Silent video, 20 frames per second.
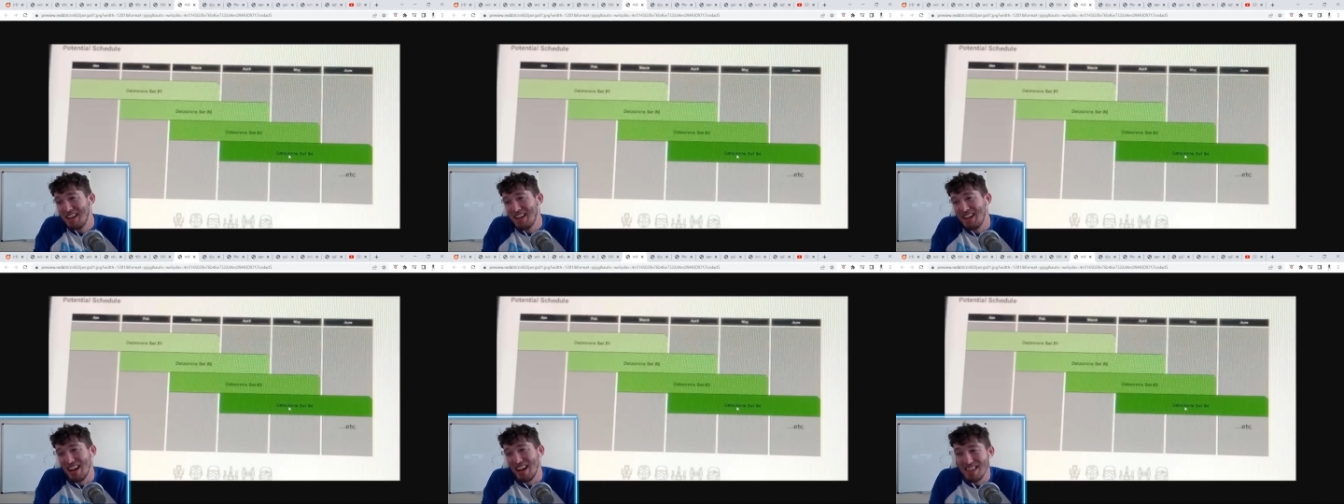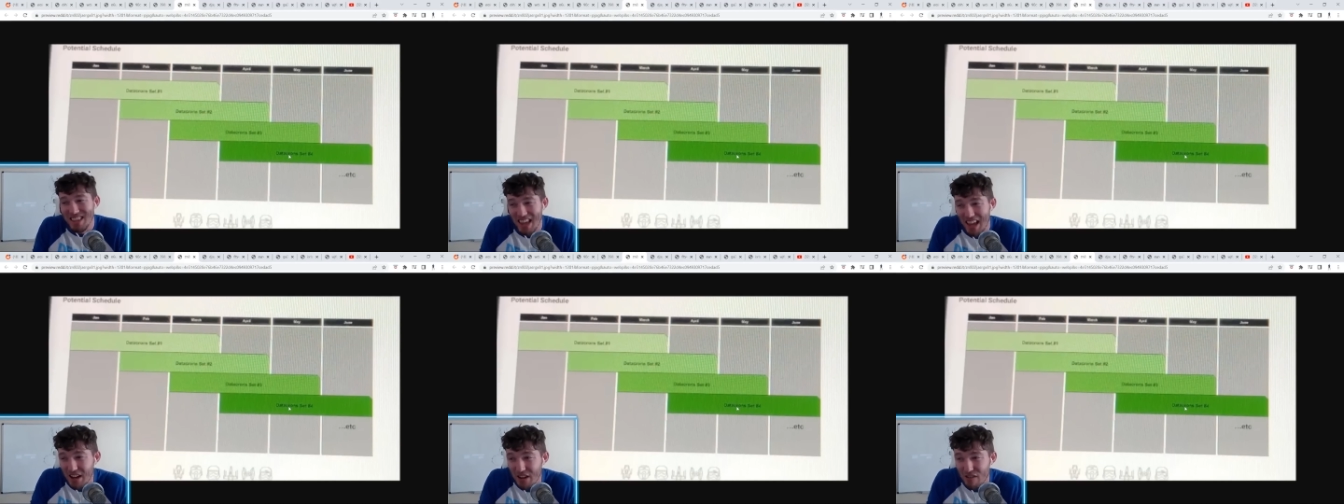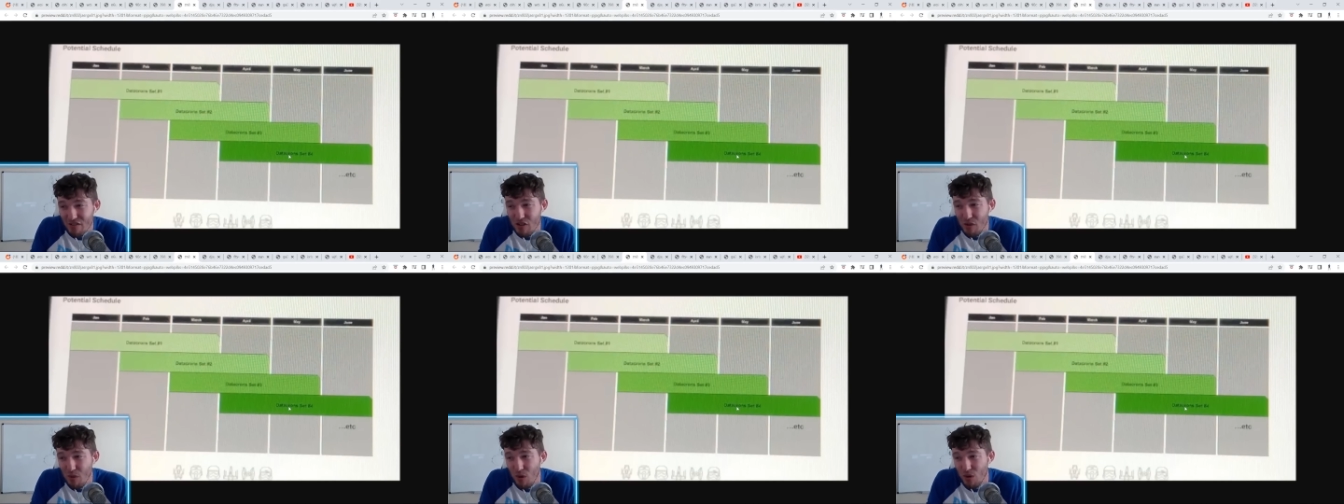not the
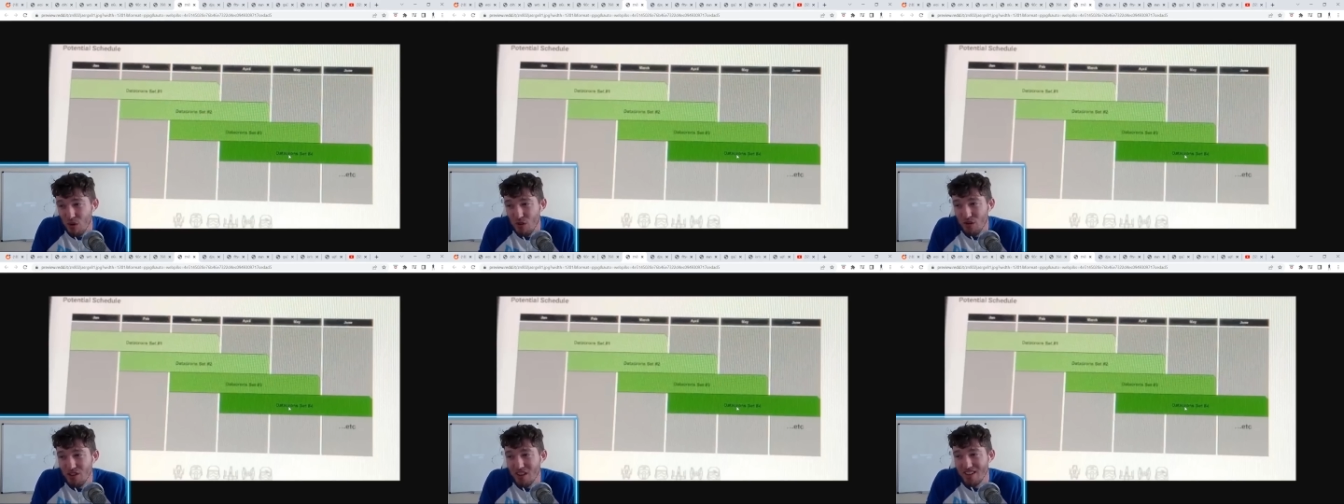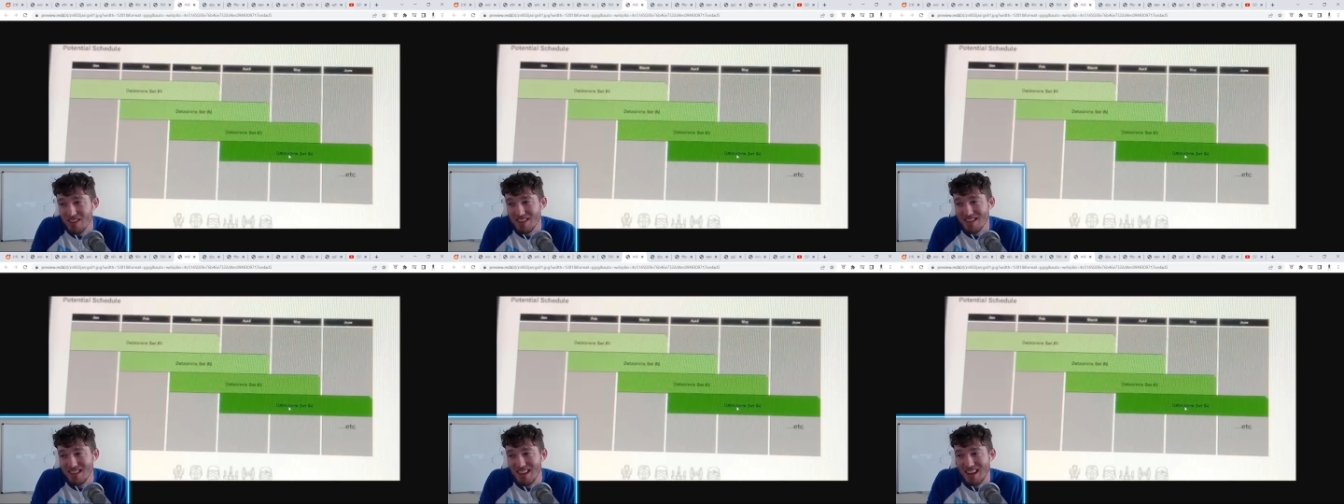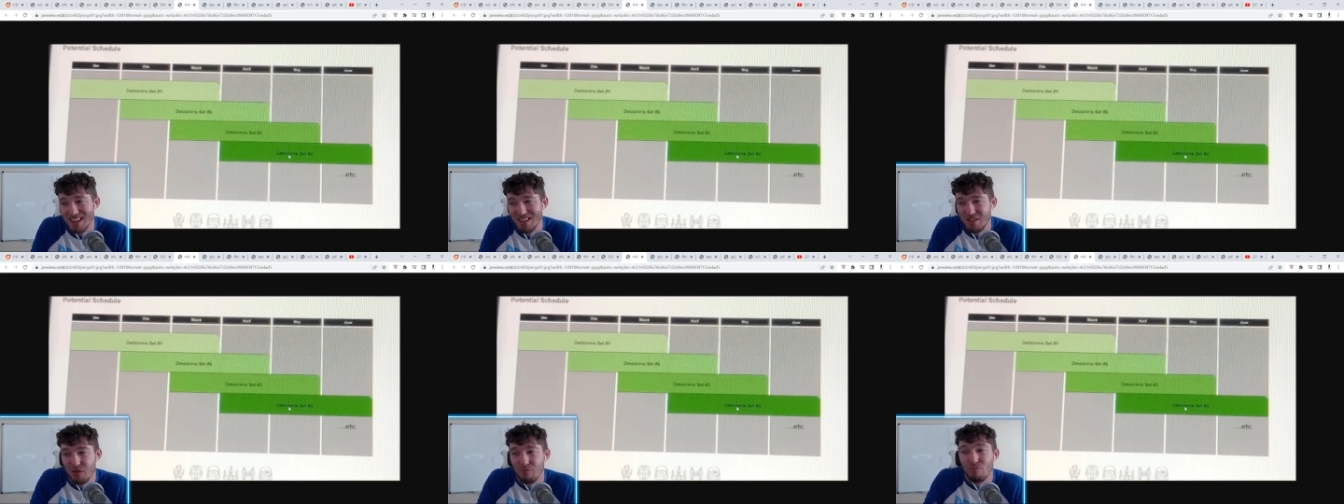end of the world because it's
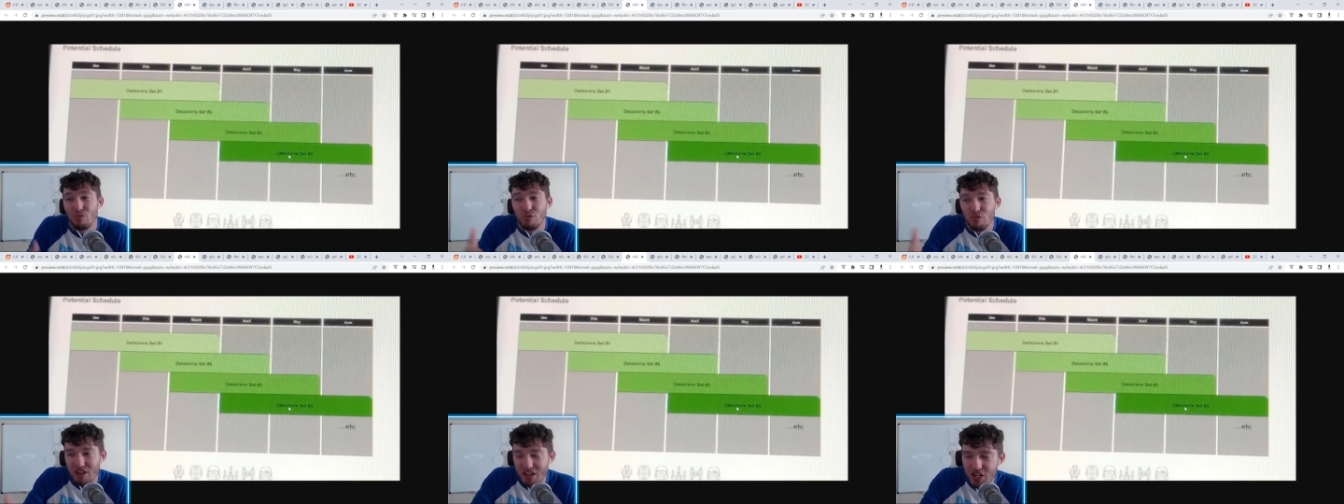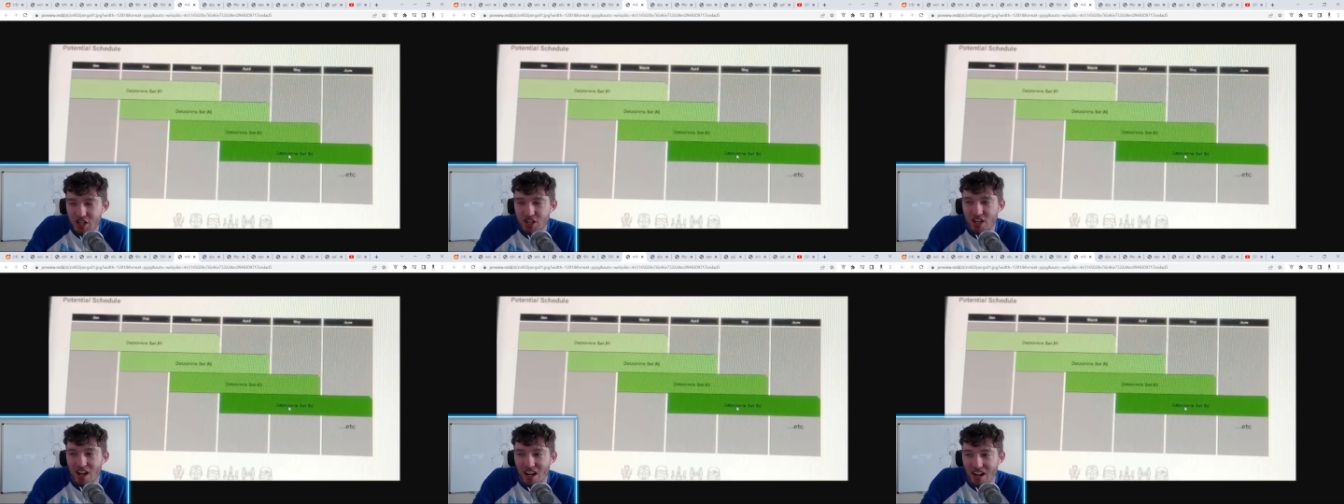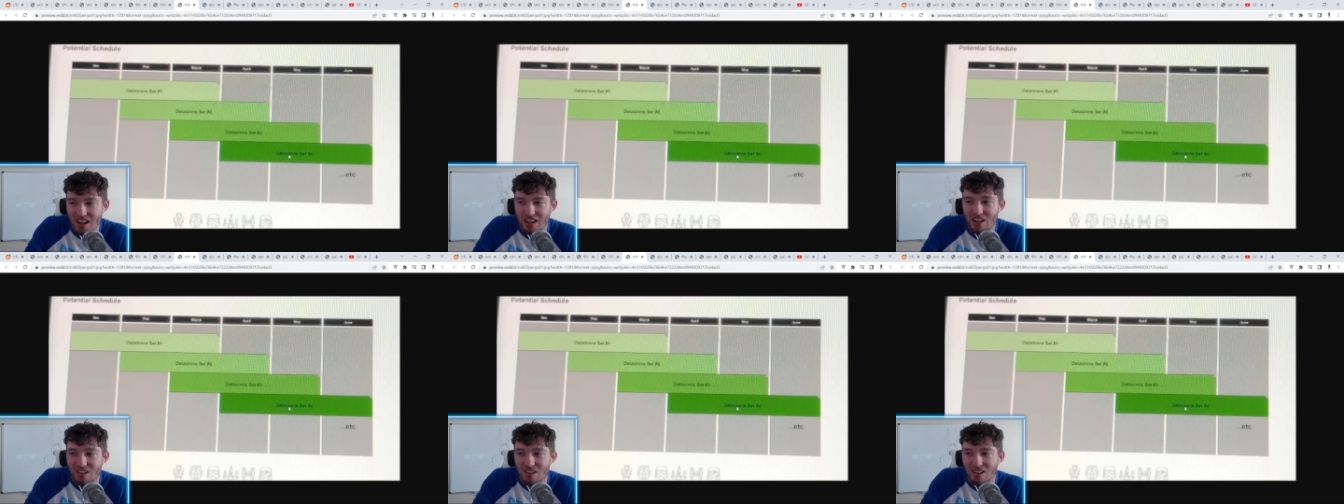not
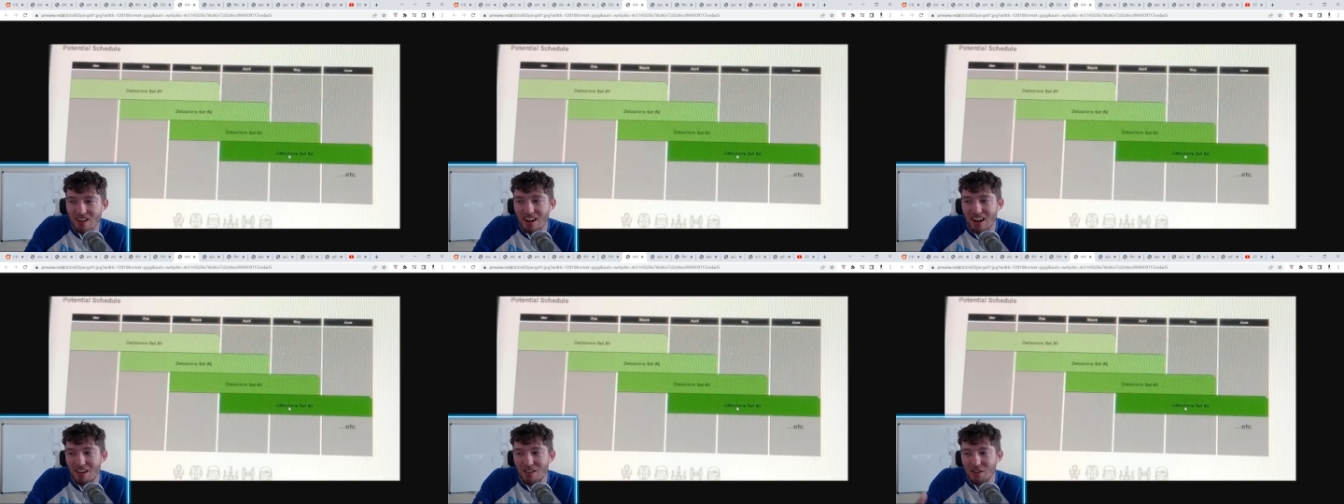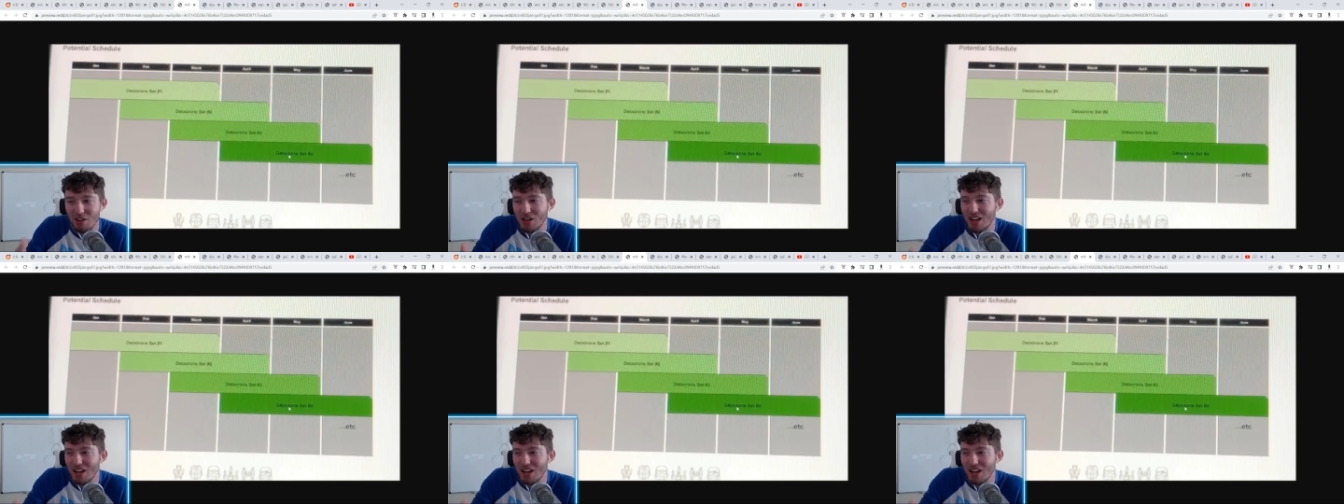depreciating your account?